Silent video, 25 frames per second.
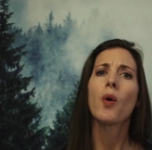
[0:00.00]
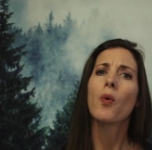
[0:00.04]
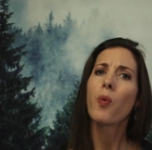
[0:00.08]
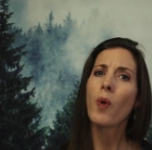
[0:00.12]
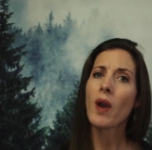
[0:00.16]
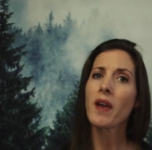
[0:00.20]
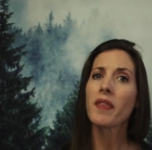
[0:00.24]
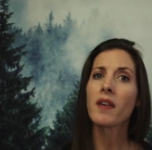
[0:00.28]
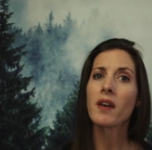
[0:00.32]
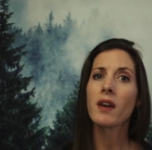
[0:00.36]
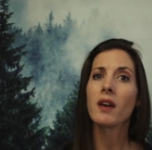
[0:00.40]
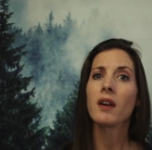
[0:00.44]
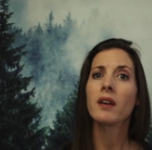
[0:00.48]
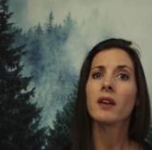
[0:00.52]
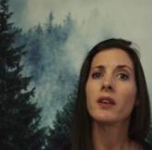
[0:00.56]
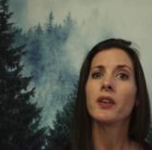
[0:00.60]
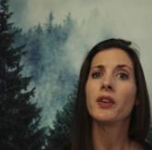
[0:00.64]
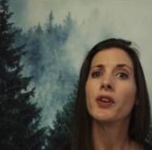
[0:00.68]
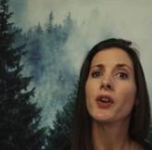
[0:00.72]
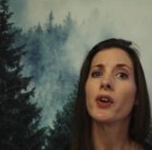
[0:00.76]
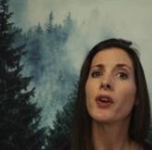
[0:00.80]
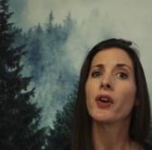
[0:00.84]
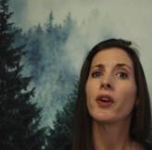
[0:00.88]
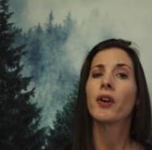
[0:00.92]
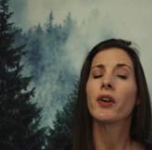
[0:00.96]
Whether
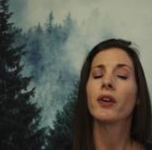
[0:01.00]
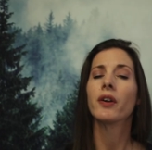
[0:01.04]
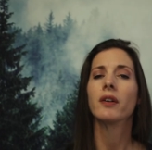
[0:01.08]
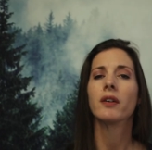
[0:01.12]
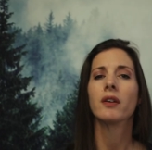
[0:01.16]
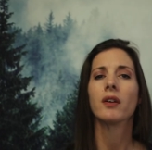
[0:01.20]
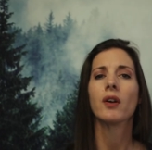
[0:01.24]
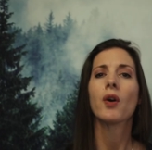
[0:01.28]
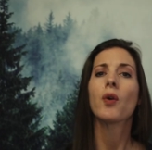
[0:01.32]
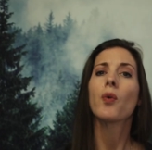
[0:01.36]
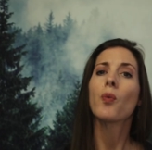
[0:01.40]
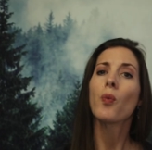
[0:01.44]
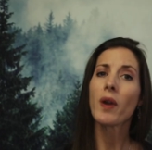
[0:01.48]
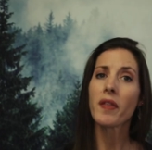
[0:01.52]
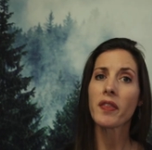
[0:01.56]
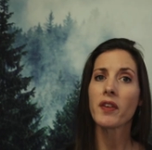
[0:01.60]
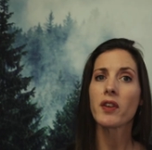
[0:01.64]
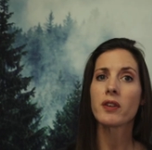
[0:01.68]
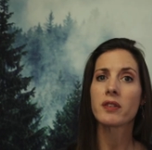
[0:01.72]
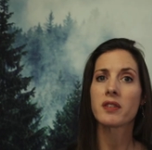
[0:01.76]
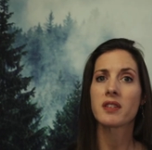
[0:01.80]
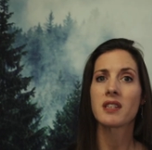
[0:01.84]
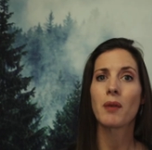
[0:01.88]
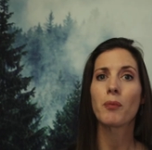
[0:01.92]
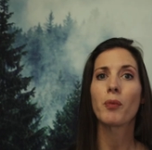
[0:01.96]
you're
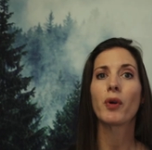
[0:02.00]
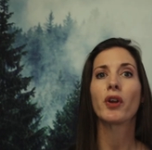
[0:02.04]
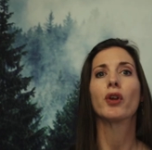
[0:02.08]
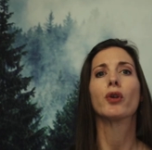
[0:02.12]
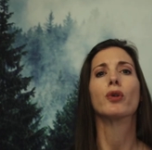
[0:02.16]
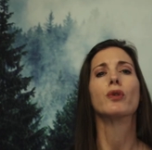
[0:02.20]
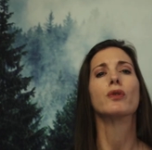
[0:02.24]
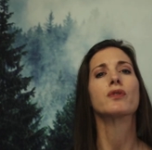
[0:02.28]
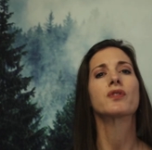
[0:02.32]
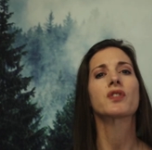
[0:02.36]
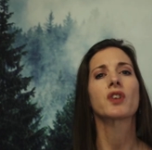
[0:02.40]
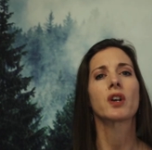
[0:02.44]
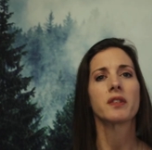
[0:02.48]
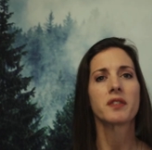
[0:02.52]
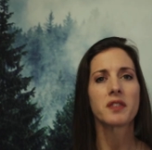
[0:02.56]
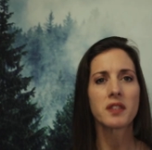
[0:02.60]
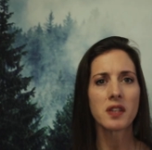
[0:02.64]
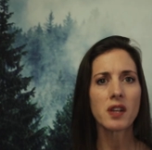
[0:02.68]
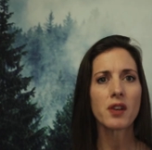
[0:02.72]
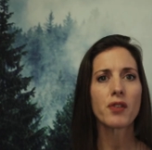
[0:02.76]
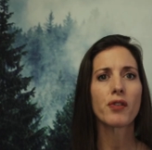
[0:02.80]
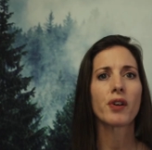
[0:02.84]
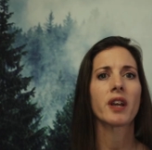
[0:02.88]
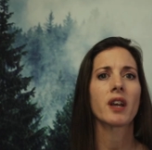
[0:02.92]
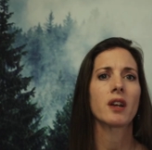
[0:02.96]
someone who's
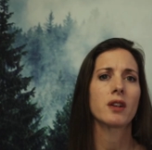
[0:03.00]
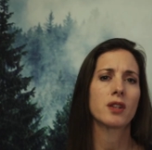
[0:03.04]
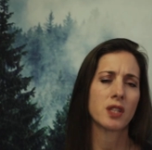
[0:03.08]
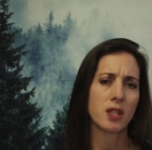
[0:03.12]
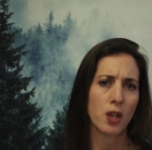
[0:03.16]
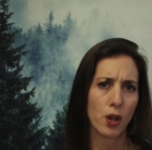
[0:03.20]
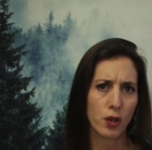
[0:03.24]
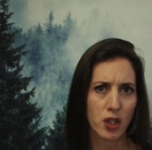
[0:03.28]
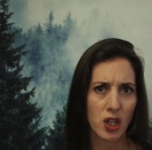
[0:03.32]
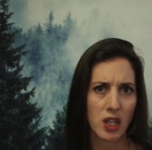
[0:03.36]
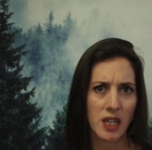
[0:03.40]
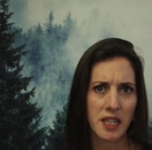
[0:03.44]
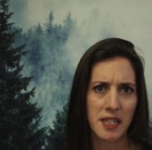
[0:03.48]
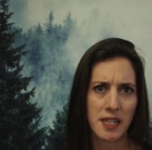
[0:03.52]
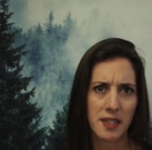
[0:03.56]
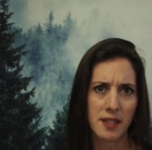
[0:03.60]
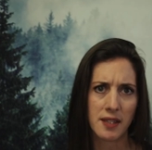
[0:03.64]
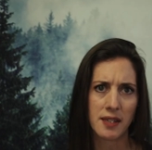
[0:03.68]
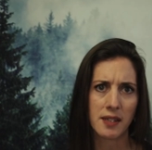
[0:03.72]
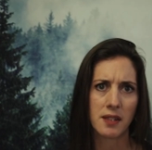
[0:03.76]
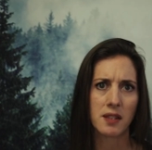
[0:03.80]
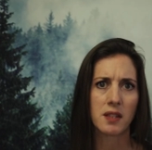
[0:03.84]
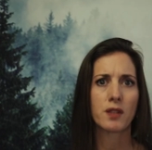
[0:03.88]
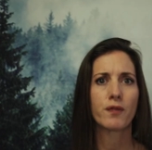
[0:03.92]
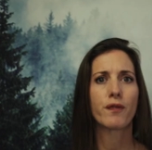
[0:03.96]
considering a socially
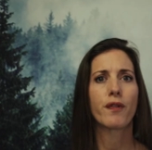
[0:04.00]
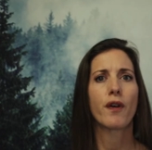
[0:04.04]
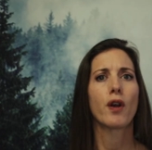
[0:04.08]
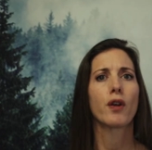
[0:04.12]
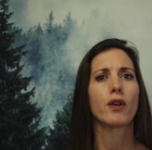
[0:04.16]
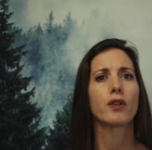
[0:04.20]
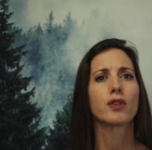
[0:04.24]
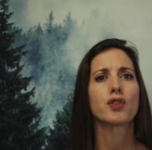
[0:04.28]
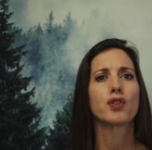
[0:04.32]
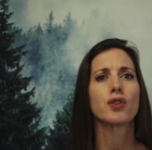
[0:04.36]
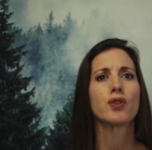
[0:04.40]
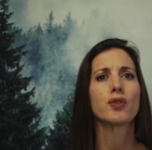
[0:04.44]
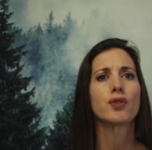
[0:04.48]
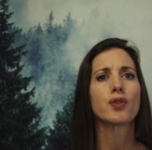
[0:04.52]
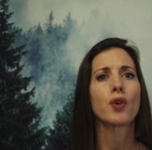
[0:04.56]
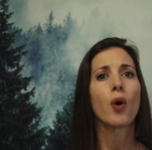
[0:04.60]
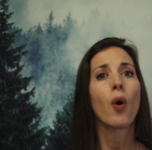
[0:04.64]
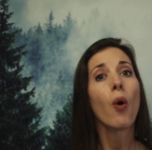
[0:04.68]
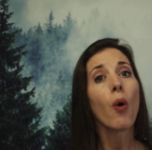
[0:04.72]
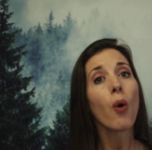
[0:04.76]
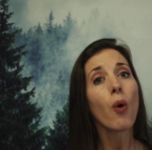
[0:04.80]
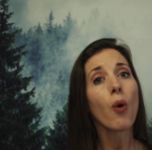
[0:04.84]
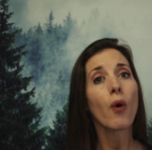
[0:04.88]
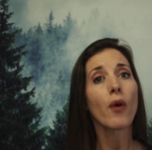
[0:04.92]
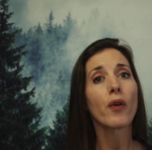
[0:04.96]
distanced photo shoot
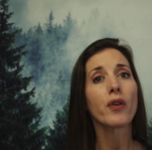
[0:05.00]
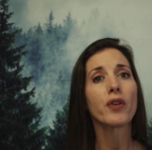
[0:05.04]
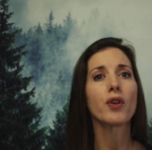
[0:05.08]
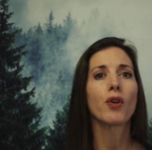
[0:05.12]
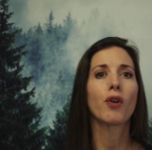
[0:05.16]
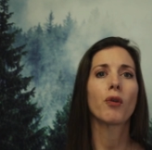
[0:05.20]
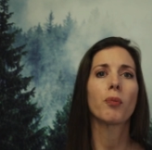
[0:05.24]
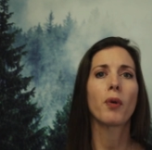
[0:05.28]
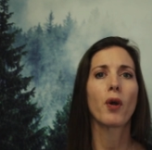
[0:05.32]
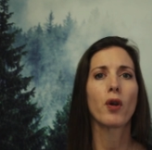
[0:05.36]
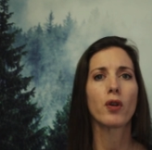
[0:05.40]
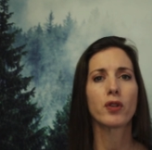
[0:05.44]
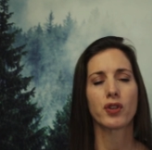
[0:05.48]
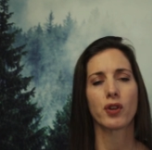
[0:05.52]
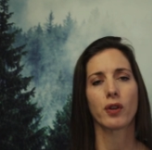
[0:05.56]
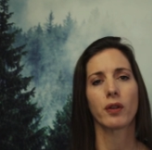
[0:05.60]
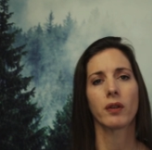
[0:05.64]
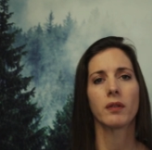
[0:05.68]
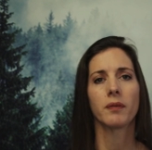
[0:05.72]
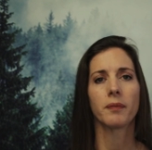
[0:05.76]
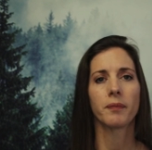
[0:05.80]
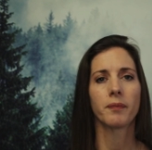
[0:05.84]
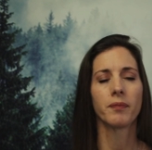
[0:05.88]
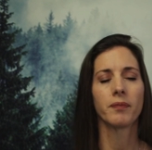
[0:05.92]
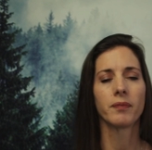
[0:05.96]
or your portrait,
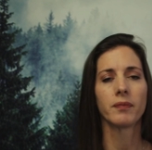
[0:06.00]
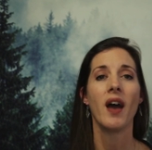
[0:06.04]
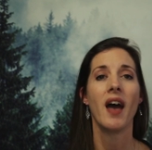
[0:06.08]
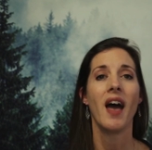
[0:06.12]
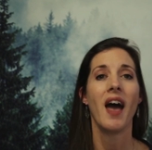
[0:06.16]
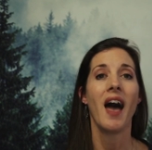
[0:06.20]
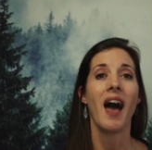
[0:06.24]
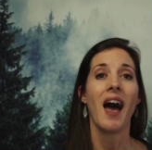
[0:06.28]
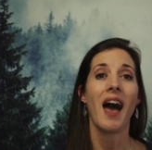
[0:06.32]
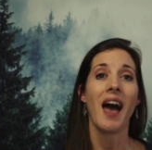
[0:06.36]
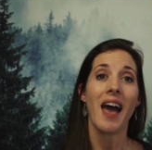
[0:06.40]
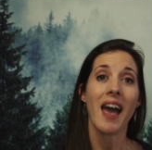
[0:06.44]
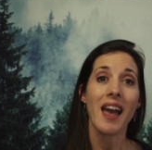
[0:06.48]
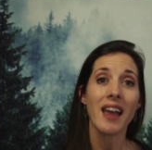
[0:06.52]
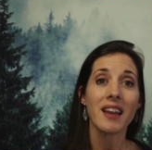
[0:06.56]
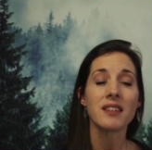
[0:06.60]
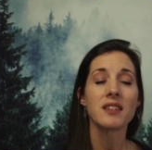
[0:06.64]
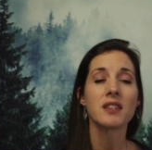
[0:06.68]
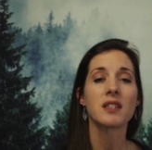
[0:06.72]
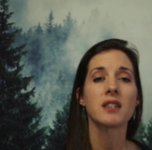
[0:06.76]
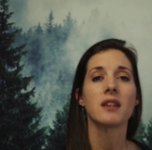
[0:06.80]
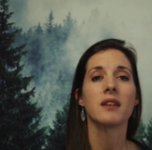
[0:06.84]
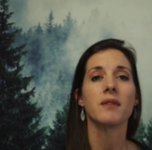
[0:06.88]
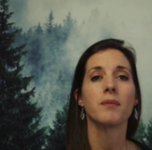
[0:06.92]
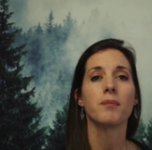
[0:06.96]

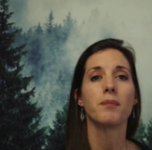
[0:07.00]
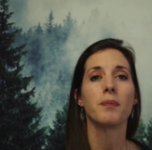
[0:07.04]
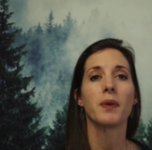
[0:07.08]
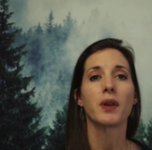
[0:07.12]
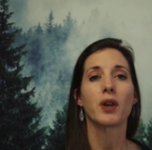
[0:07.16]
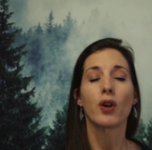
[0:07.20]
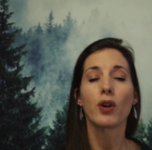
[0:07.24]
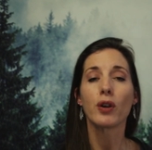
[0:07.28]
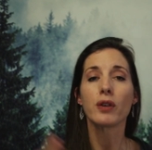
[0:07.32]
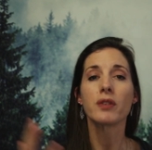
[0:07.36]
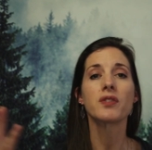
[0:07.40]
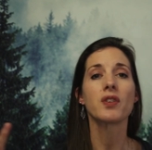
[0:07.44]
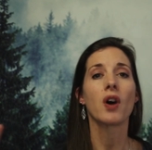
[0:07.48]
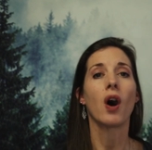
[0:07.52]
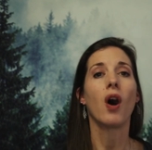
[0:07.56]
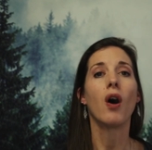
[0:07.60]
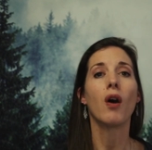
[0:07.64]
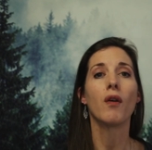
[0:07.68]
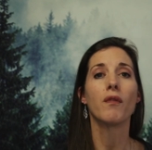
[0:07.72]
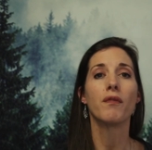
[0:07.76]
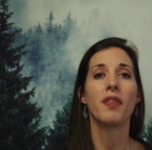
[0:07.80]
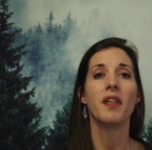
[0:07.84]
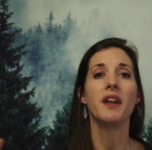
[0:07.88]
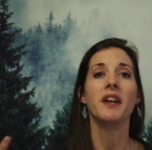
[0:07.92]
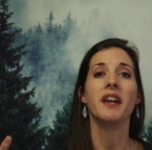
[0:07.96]
and because
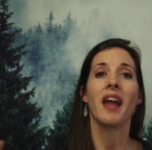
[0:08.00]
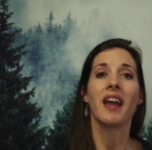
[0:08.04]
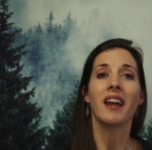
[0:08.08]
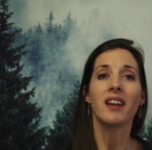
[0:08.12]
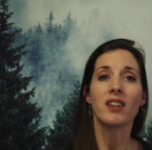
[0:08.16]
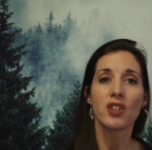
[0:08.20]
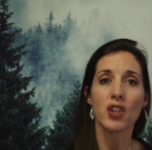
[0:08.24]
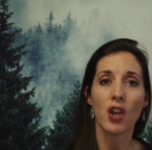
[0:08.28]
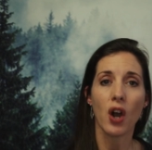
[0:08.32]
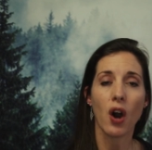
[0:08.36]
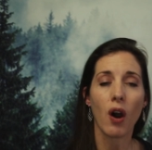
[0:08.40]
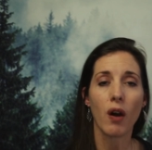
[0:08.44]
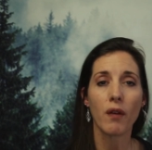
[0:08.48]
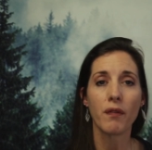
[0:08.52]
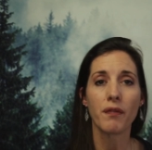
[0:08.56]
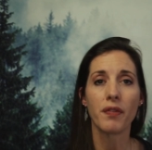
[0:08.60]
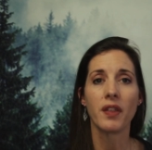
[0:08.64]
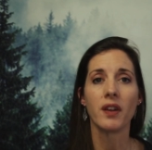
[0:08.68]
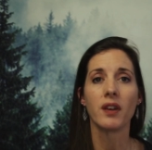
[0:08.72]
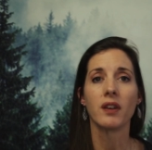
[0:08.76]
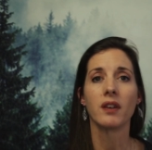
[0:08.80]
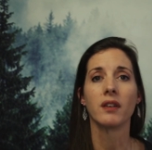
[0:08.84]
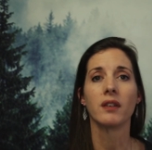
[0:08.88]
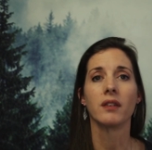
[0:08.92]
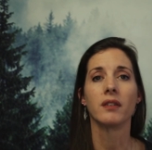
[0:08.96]
of the nature of
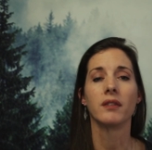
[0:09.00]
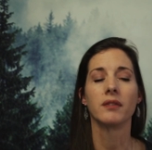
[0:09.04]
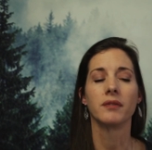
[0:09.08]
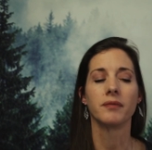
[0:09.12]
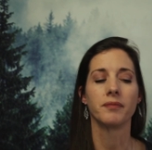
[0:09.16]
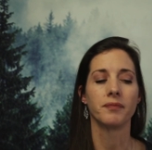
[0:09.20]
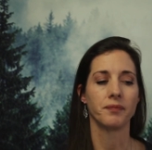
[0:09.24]
the...